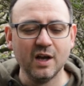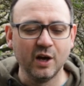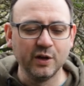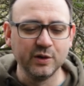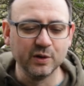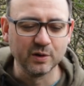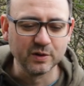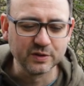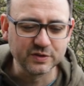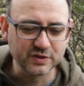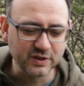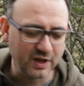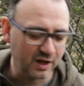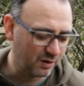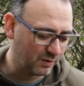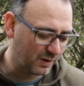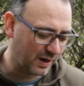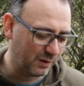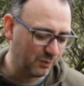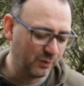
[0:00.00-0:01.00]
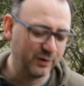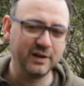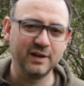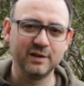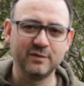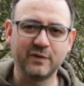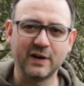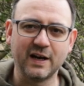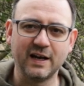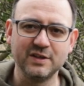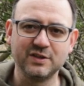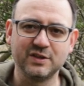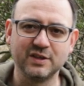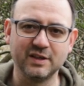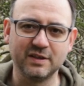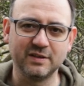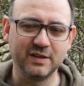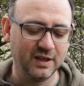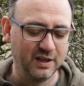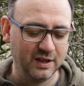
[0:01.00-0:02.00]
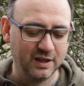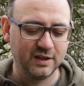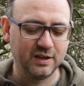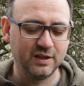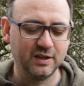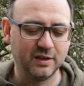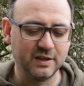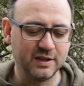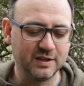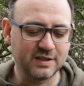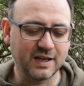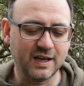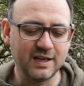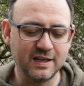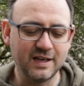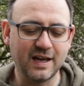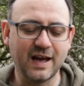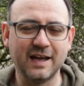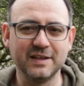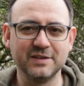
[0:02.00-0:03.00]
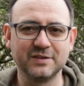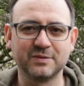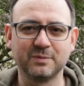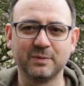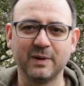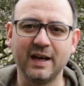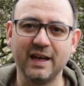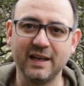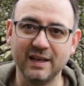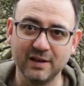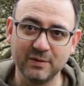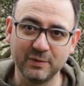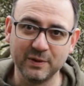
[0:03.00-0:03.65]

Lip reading: and also I wouldn't advise you, you know, you take your hands away.